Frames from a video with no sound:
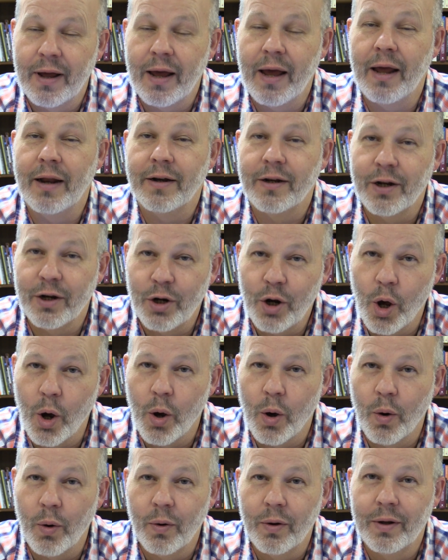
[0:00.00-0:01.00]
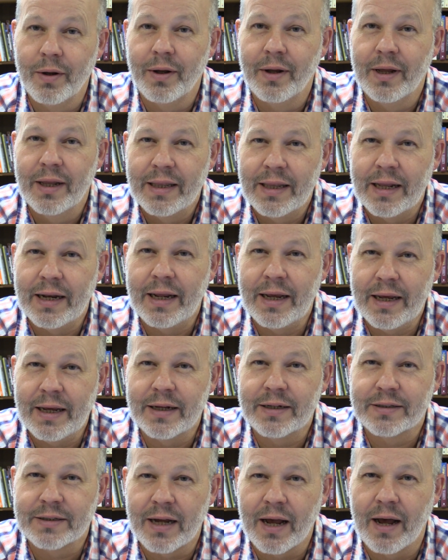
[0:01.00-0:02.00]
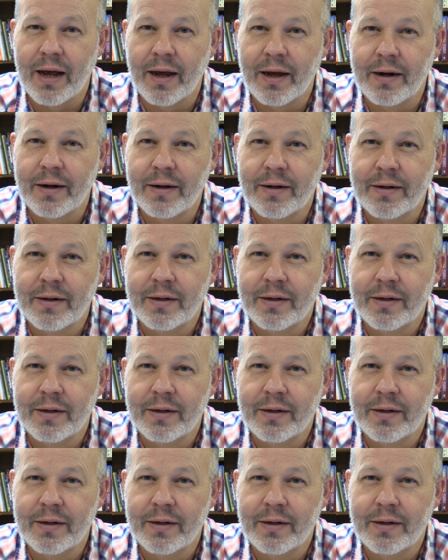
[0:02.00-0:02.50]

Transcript: and to know that He is God.